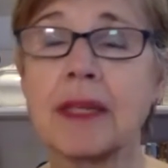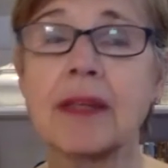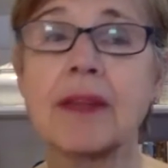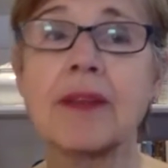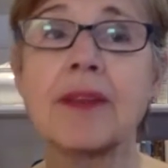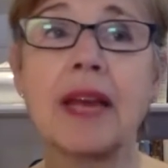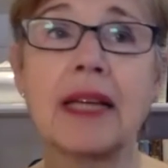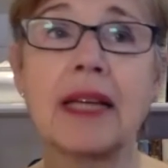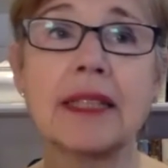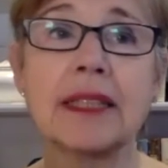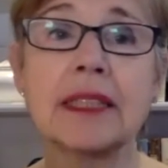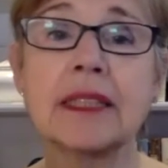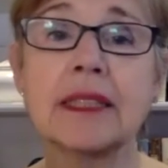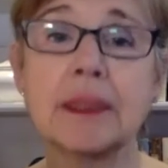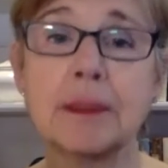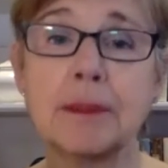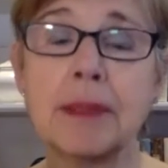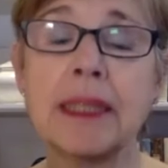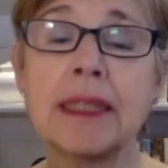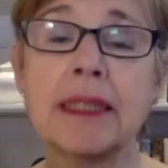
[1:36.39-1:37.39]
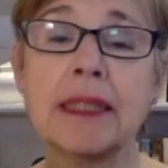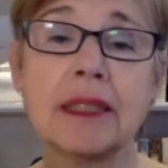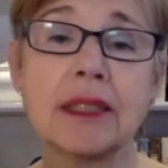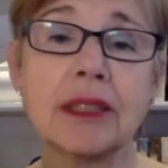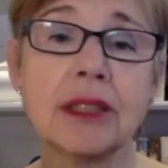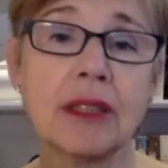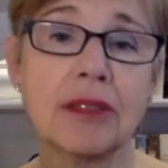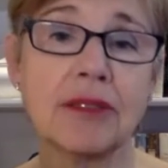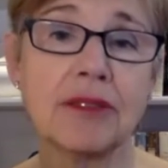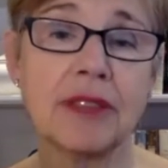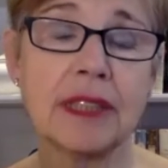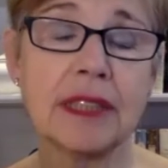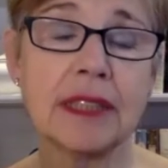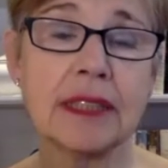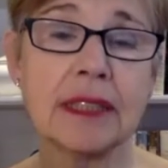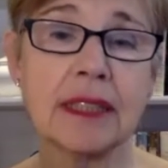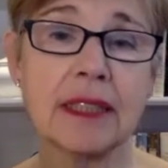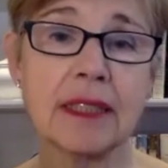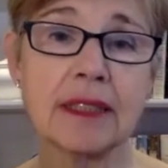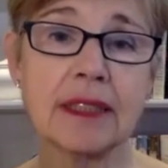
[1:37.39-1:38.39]
that dependence on
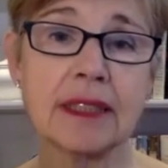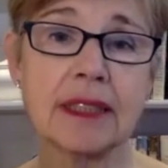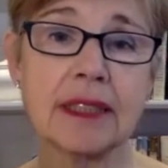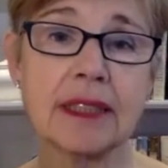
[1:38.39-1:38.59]
visas